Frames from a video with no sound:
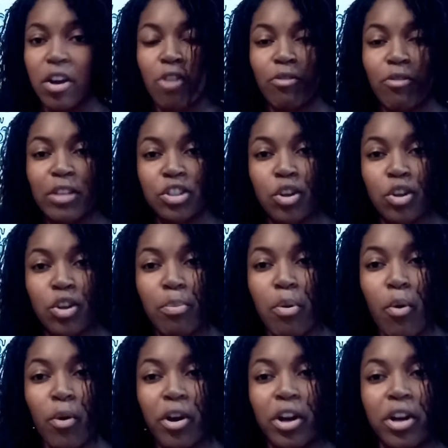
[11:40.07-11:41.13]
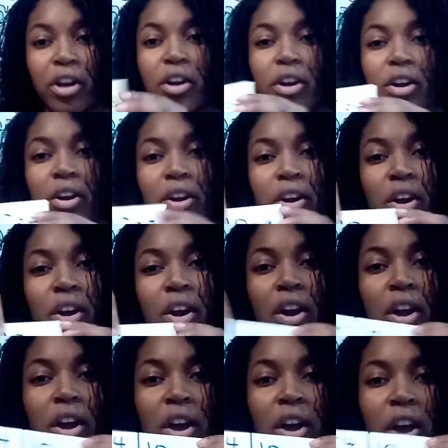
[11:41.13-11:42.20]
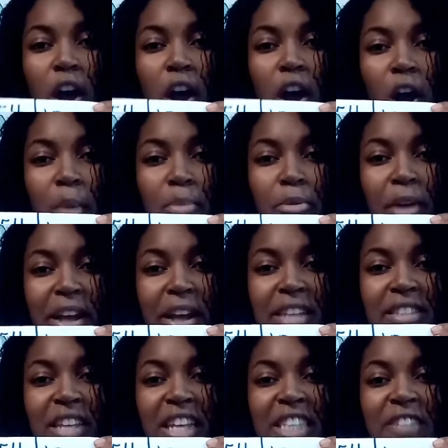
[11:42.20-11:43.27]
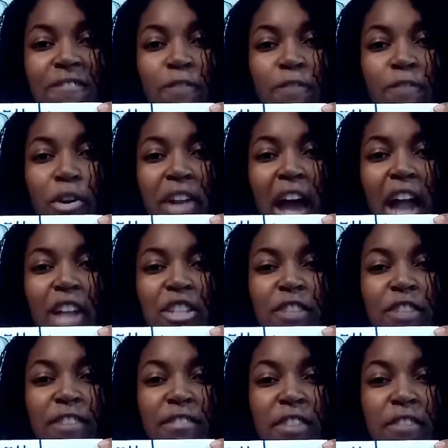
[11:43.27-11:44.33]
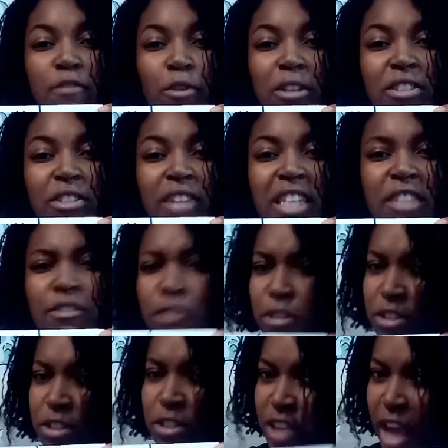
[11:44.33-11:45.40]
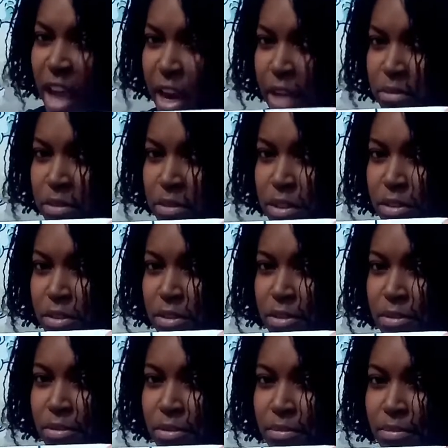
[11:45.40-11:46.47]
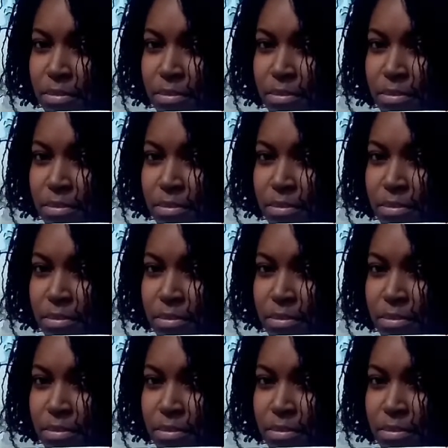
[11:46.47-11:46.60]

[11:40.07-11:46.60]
original pork, our price is $4.54 for 10 ounces.